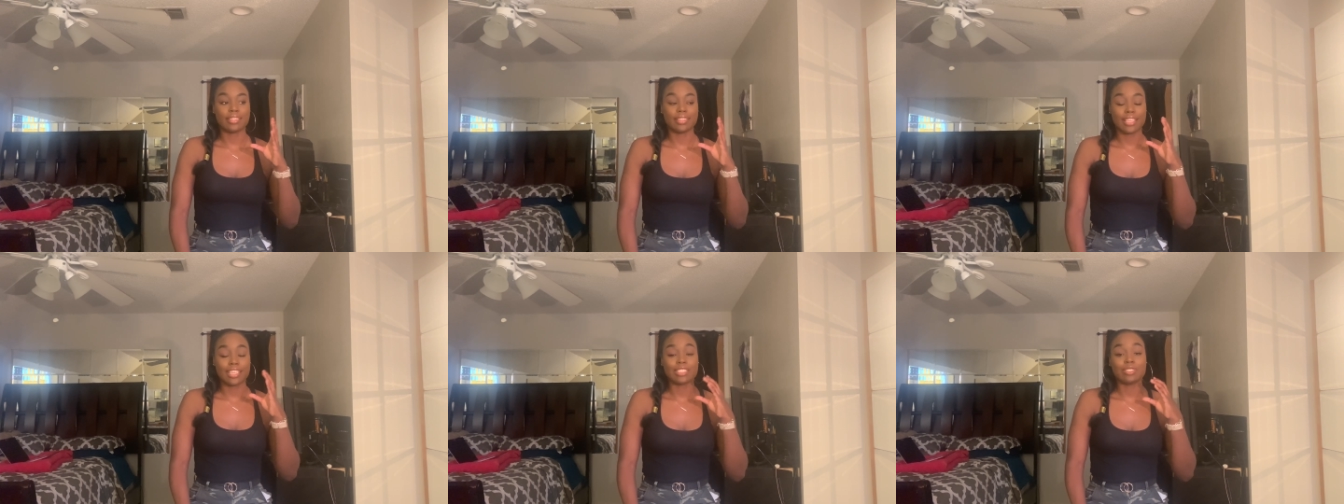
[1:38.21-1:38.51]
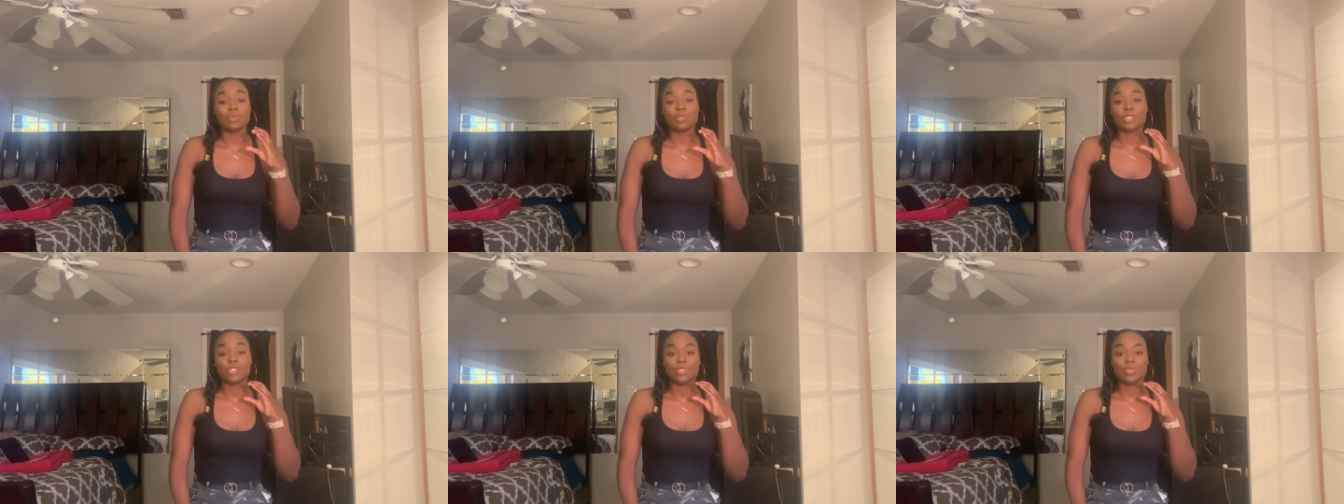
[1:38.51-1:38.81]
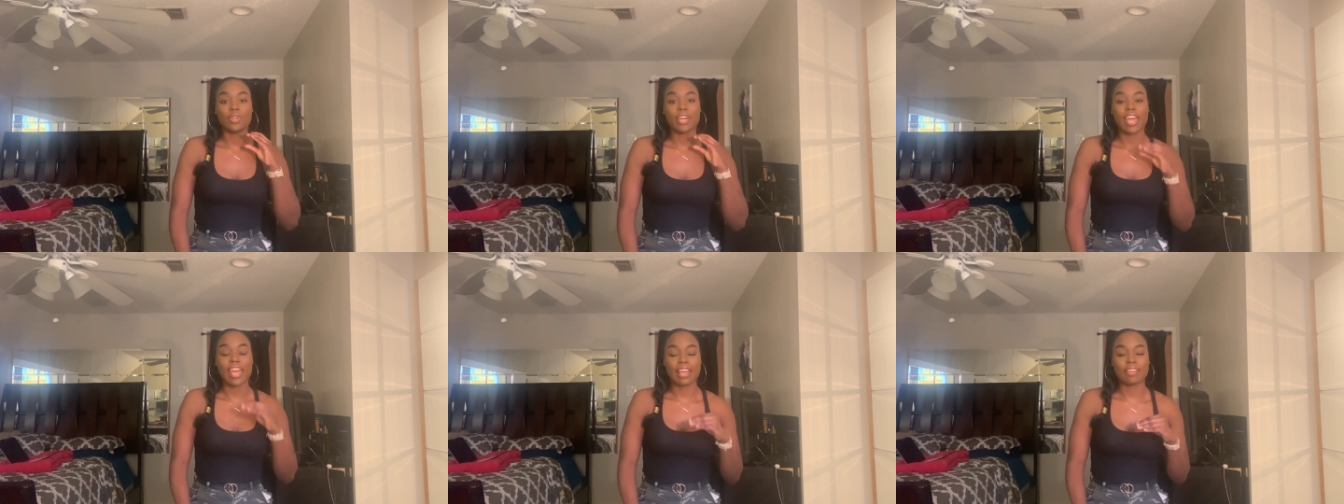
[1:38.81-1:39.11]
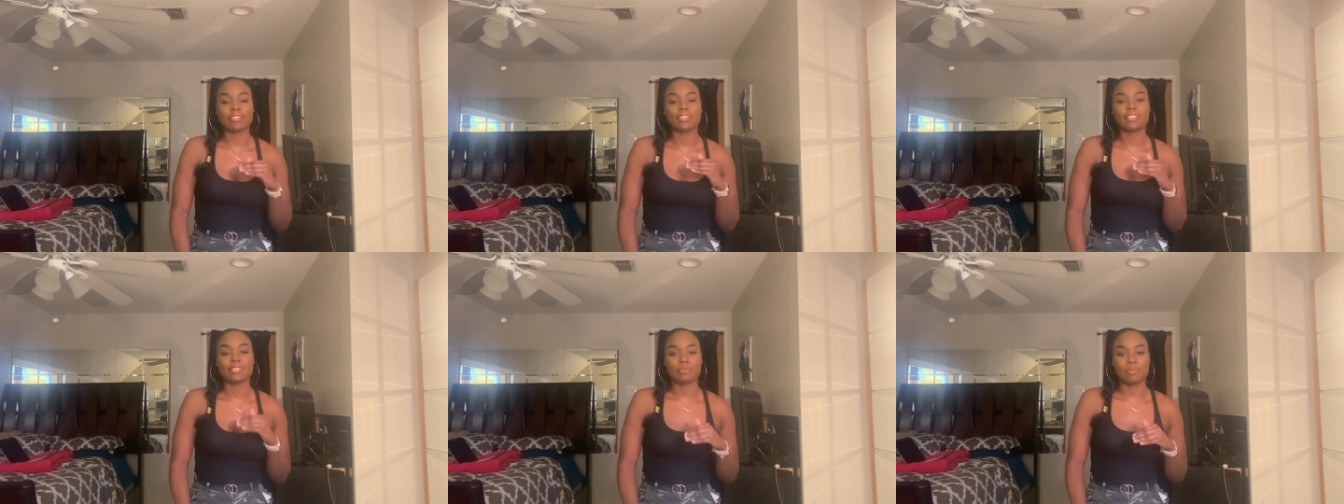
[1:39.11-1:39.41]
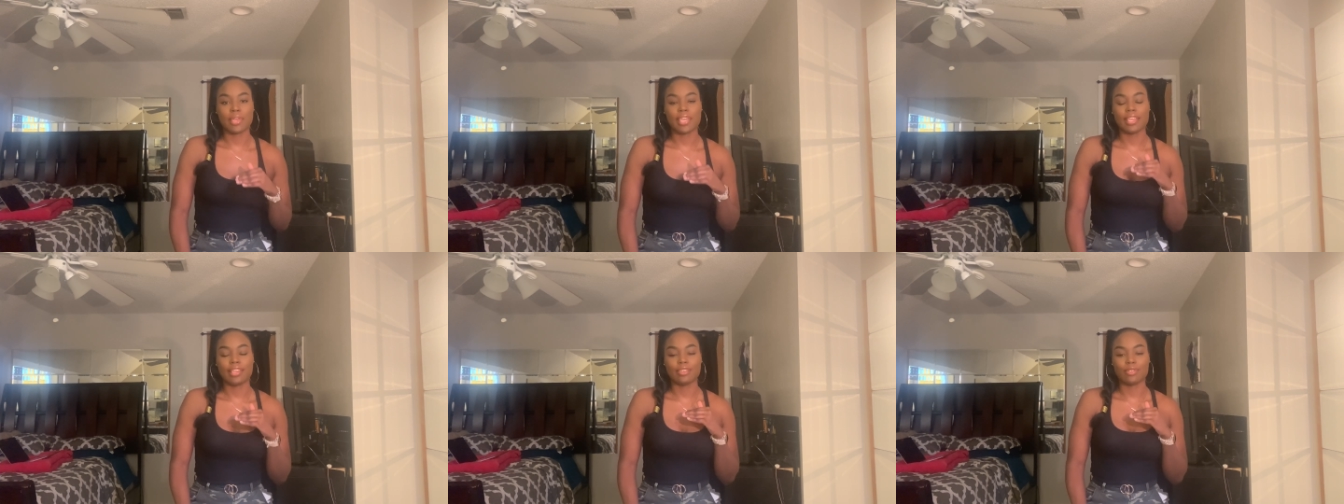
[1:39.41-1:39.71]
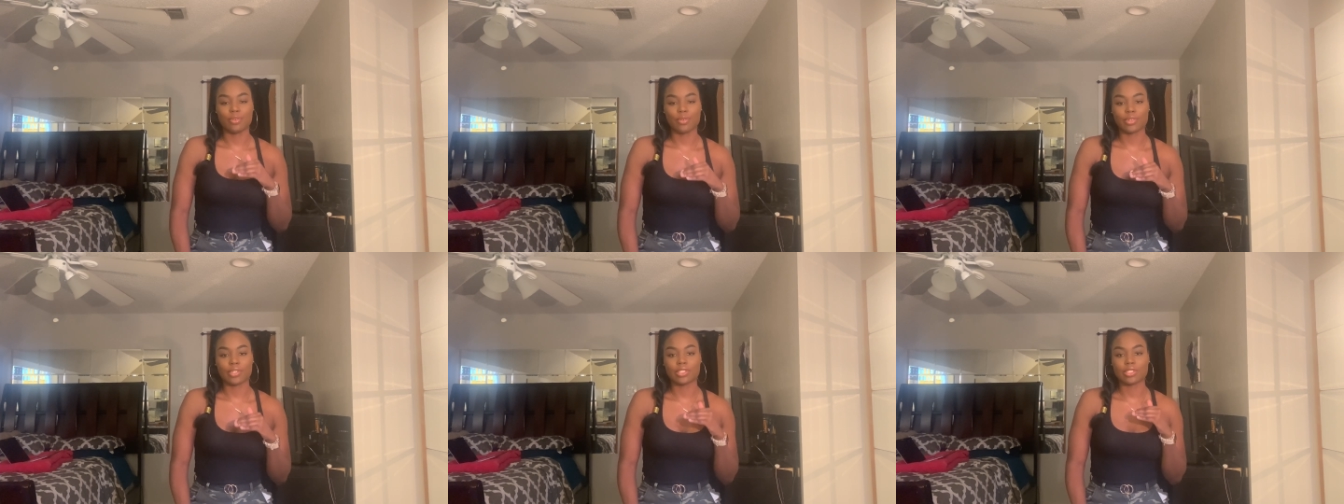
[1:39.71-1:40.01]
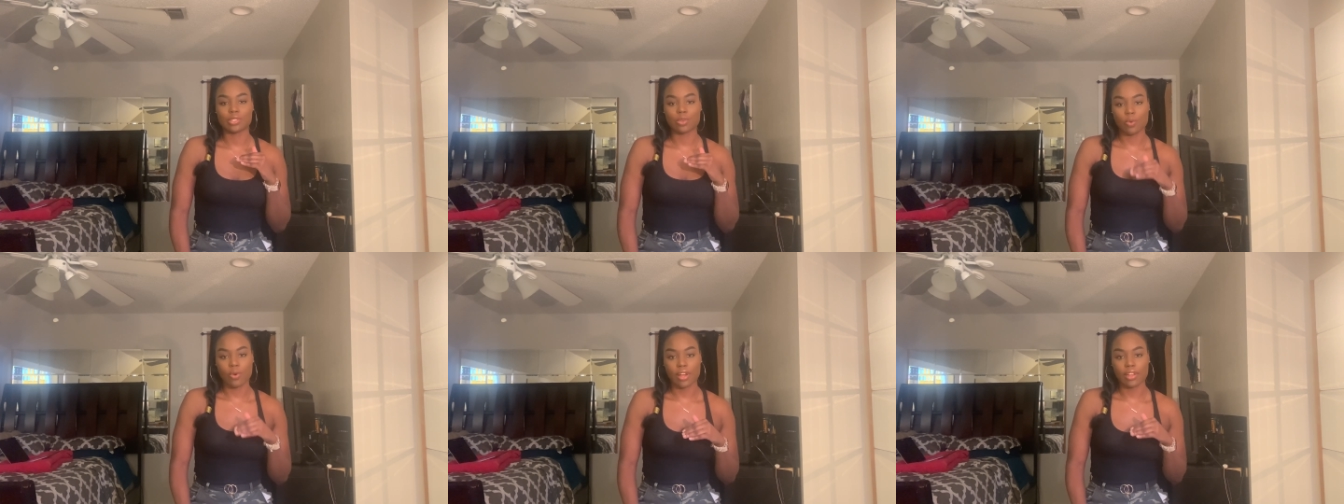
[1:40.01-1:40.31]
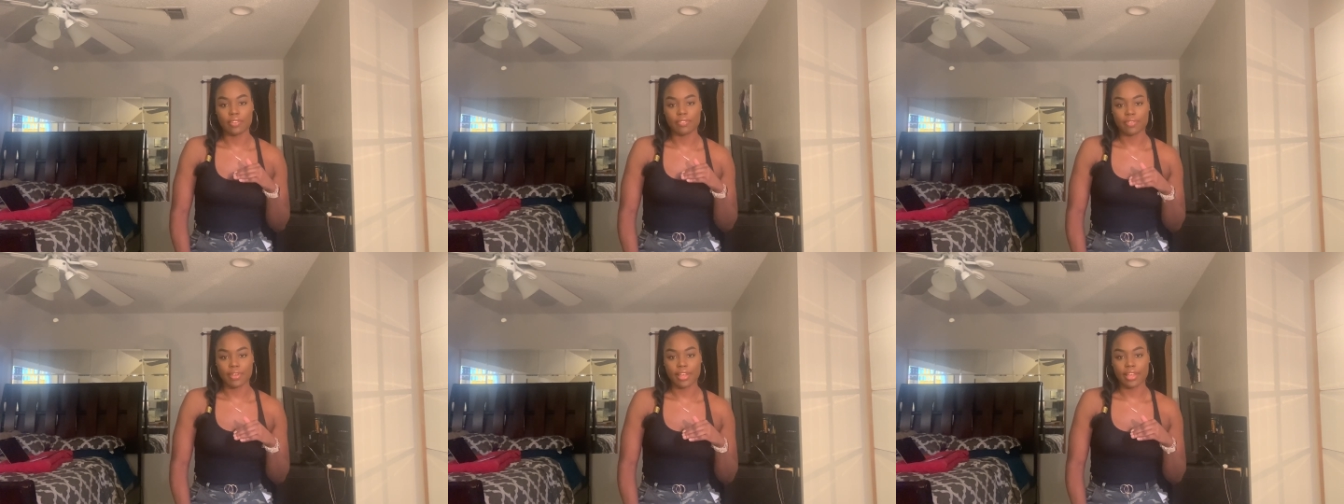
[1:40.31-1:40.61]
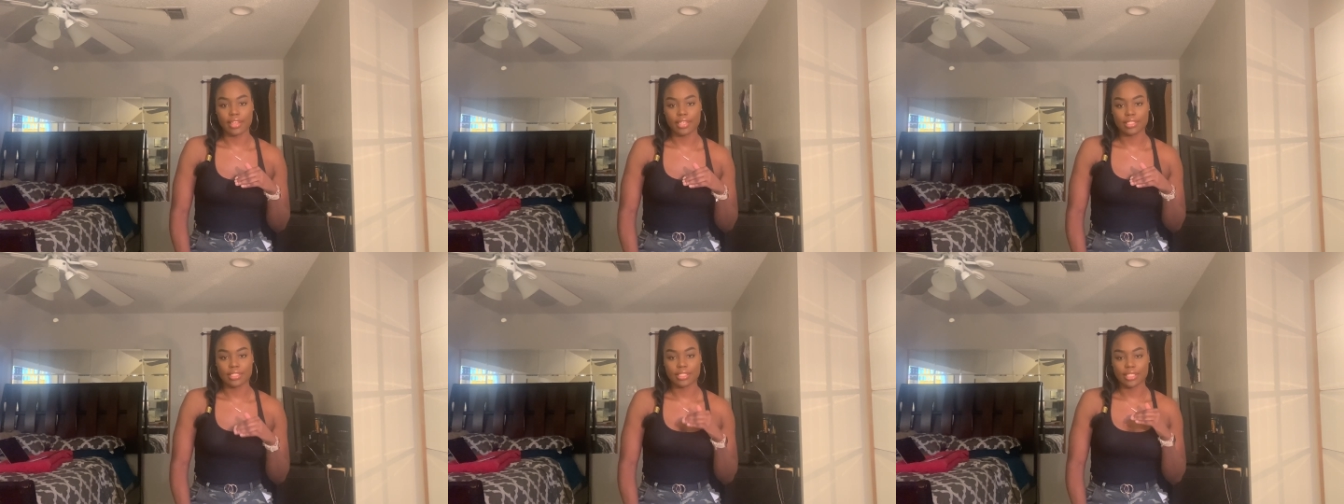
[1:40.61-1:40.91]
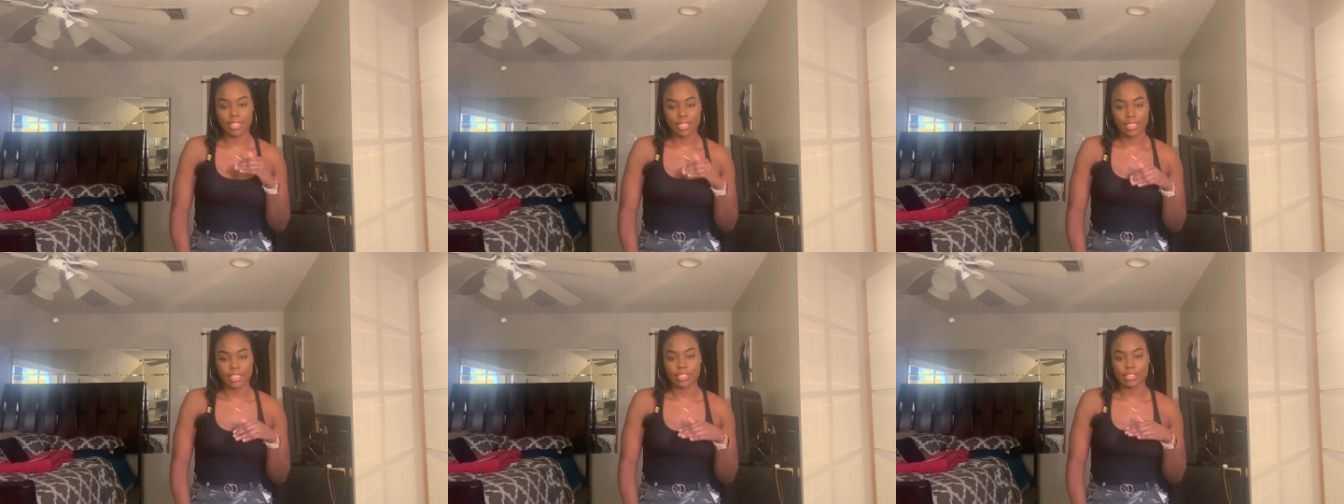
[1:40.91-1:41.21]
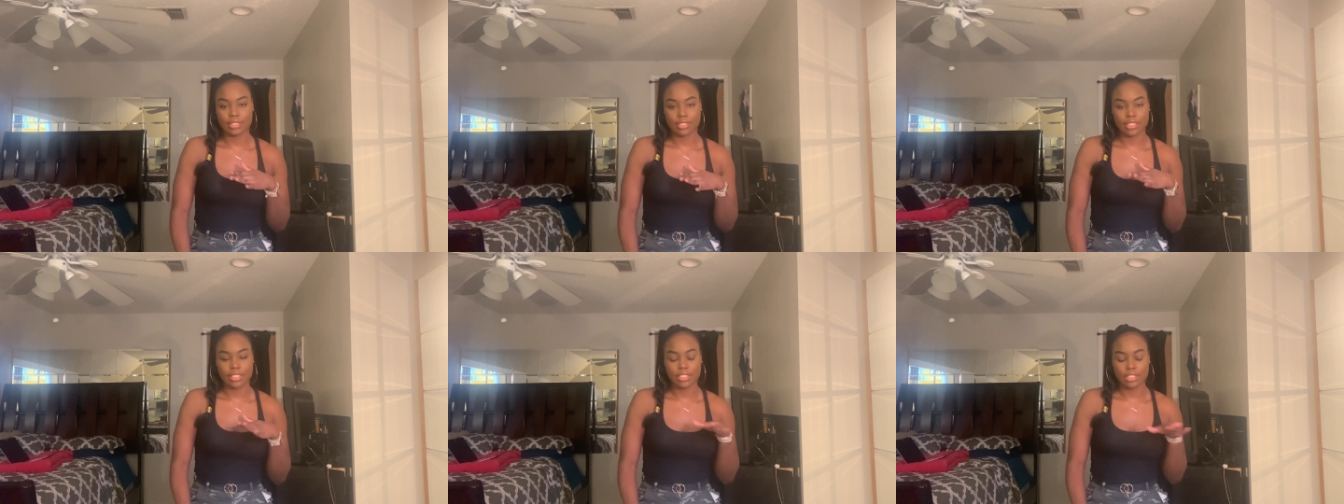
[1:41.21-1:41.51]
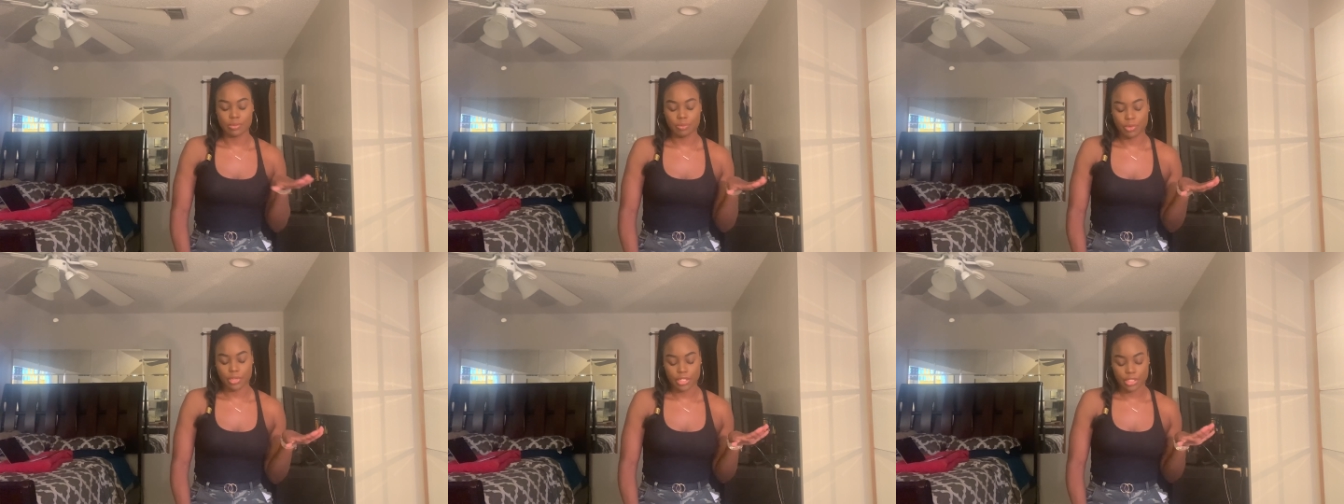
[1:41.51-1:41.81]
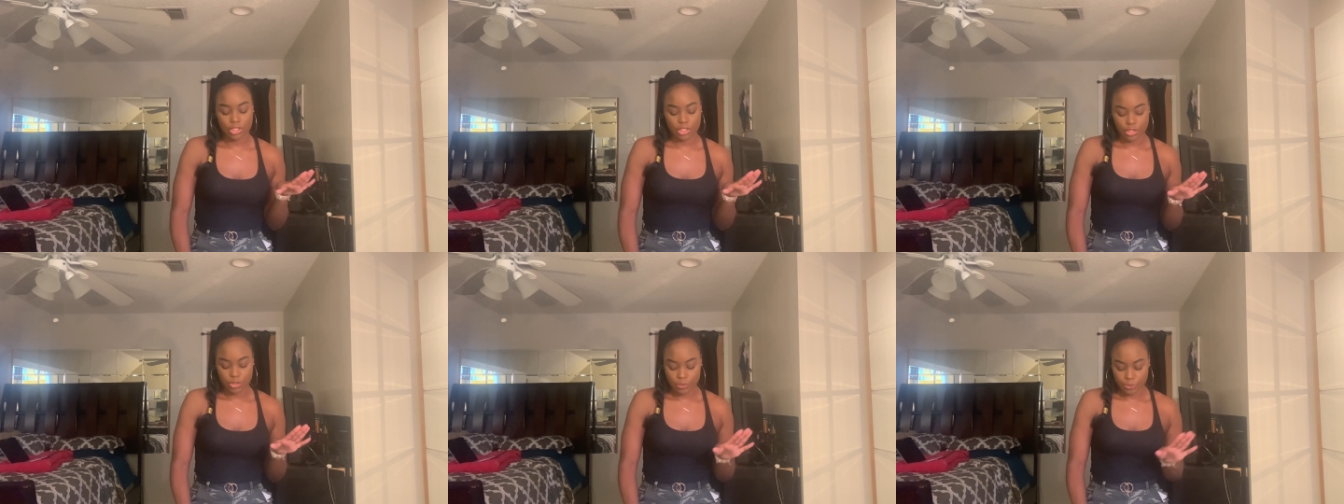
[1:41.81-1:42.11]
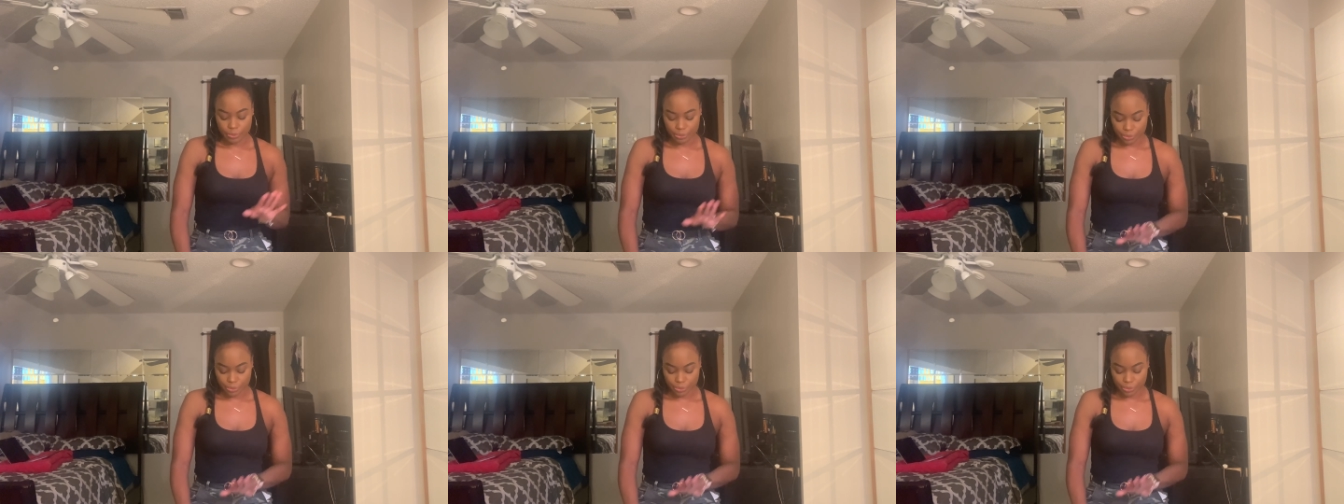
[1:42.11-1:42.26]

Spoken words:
that's what you have to make in order to qualify to get into each branch.